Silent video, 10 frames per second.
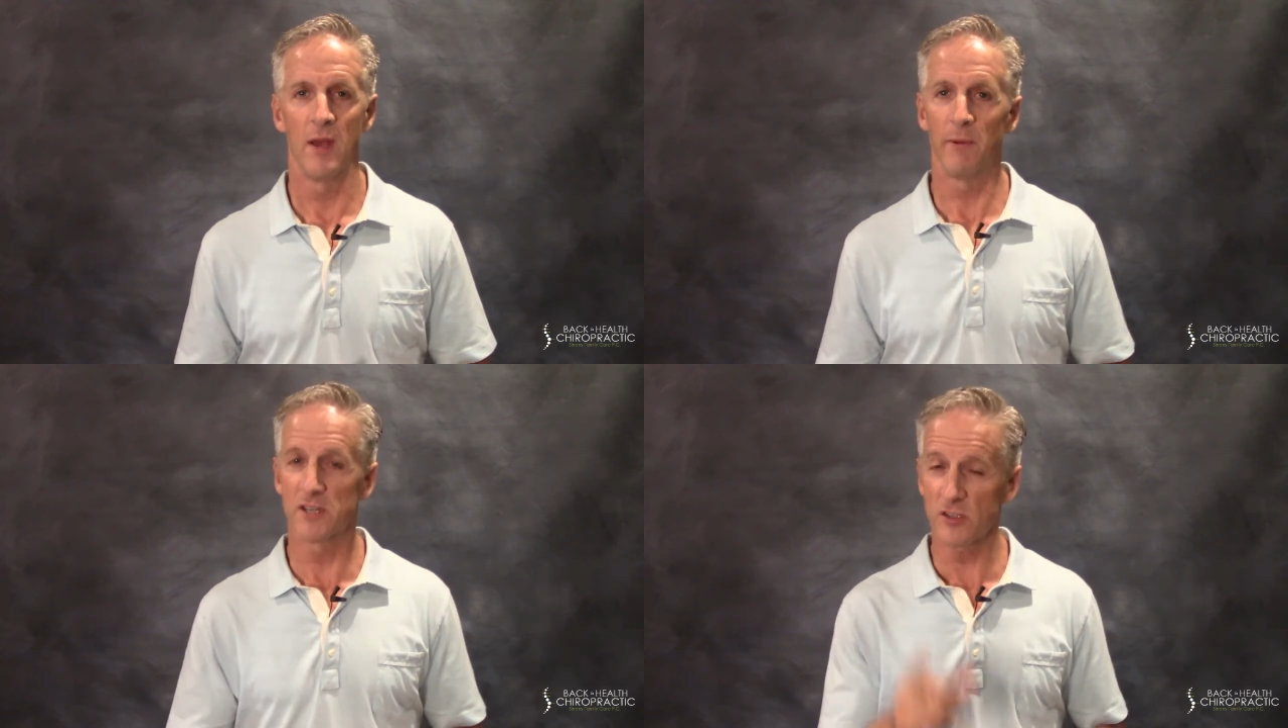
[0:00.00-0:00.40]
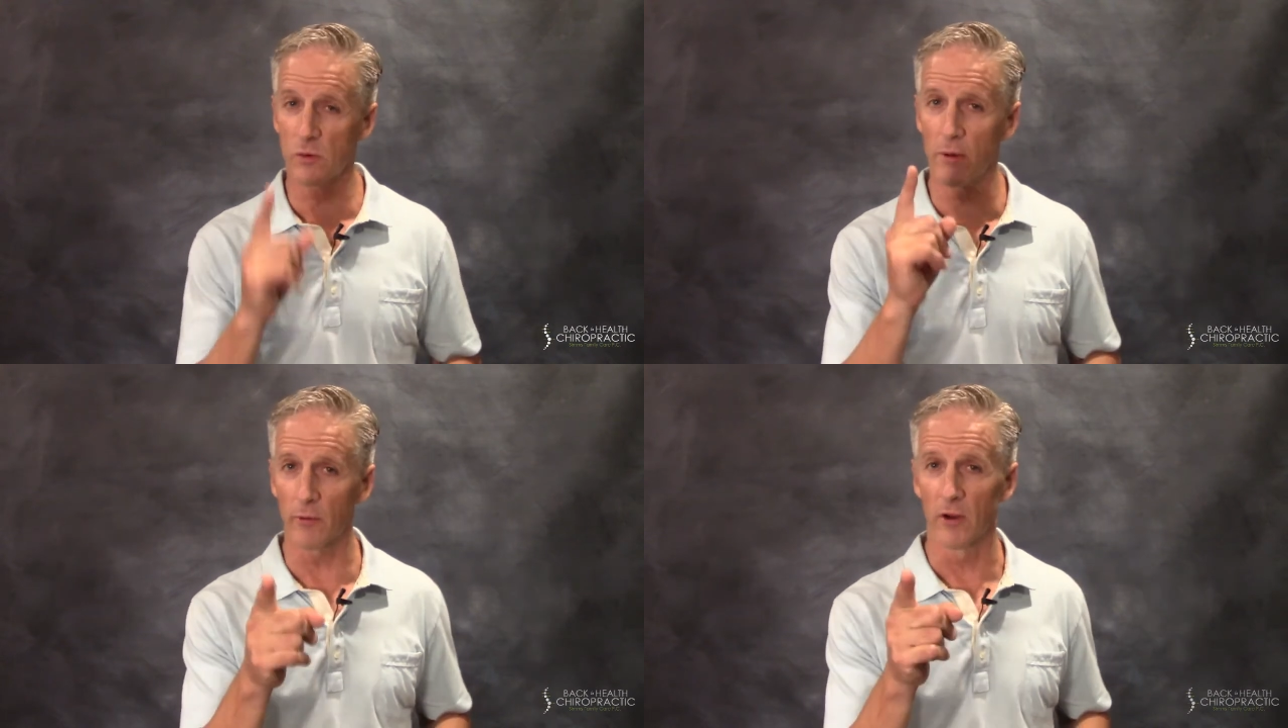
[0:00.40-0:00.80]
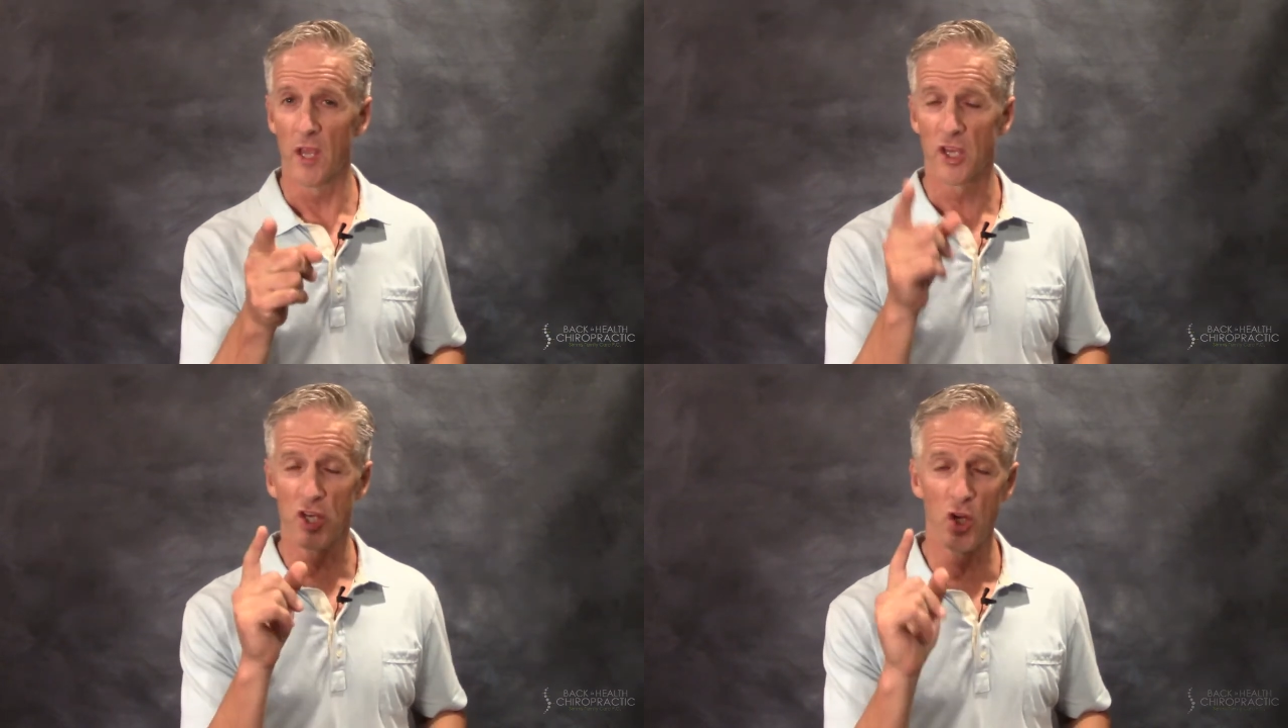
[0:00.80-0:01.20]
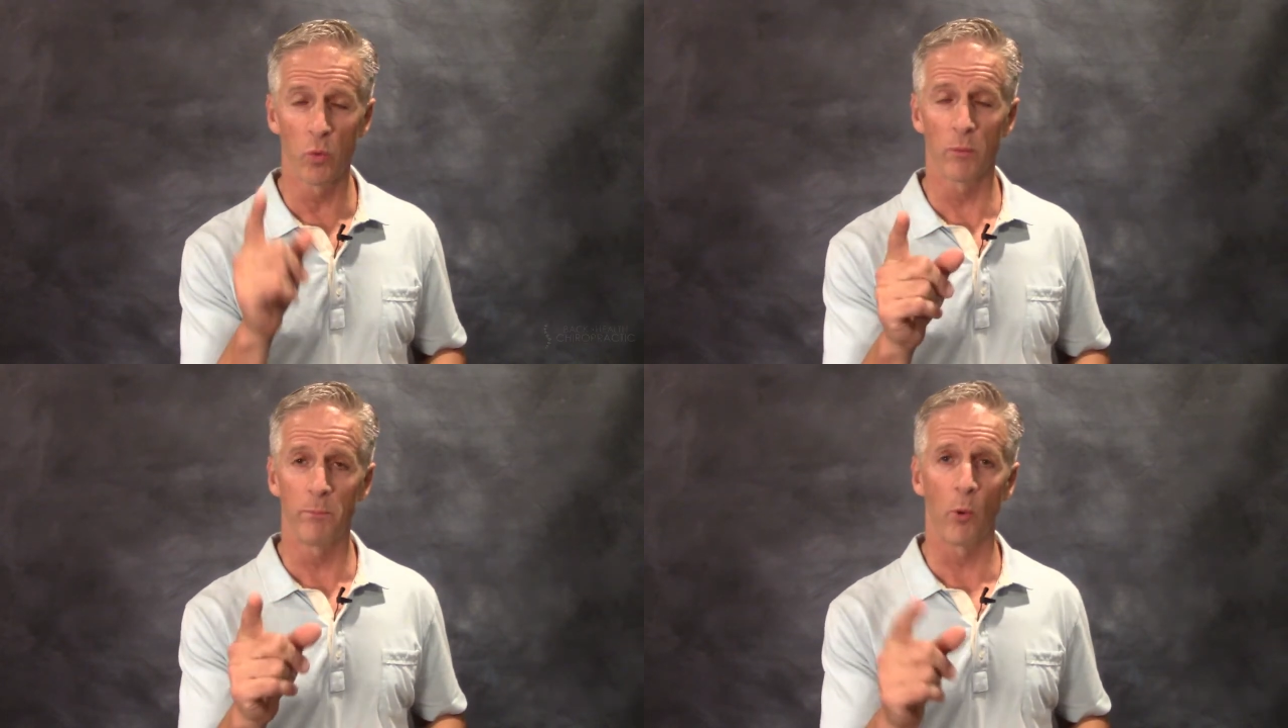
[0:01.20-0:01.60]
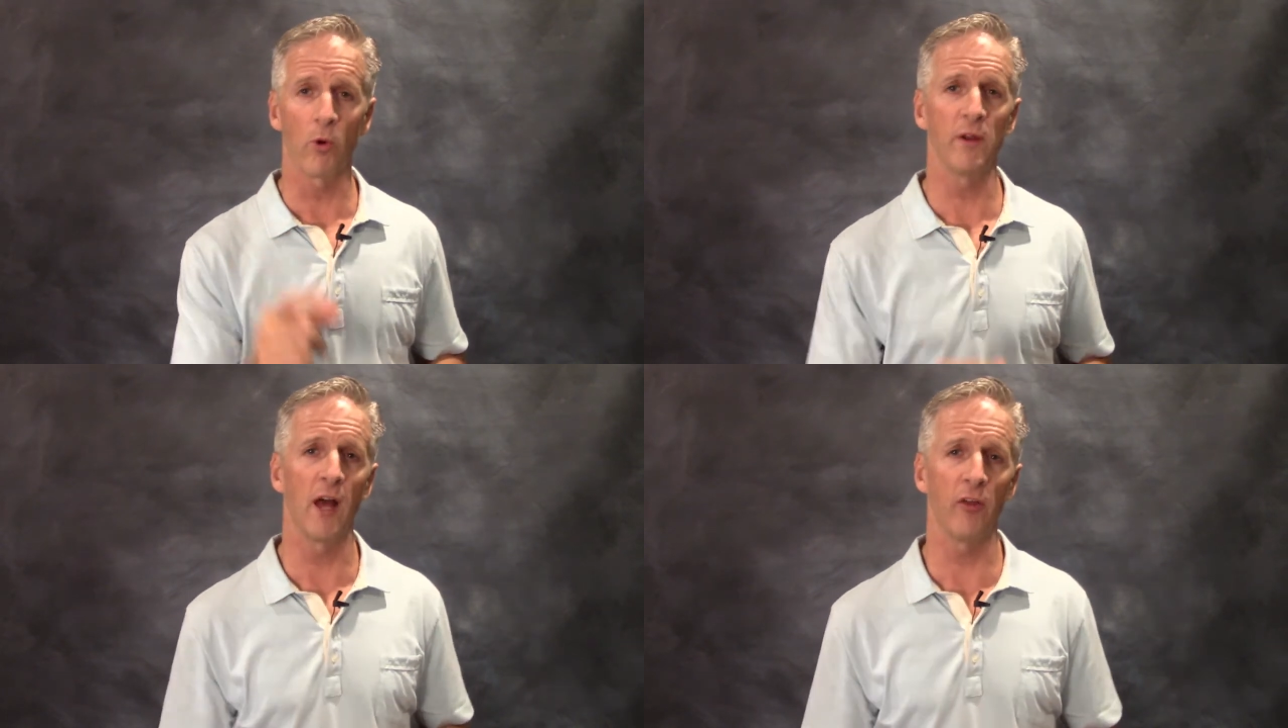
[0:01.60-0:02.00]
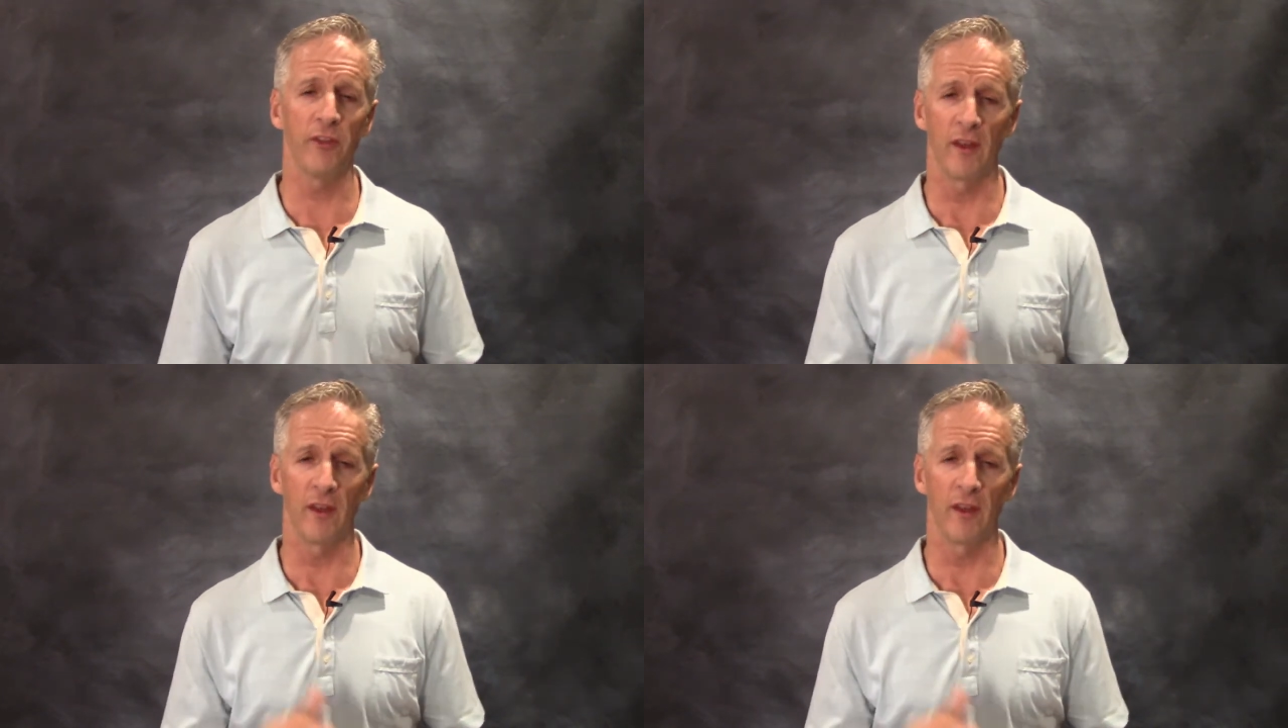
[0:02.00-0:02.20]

But just remember, you were born healthy,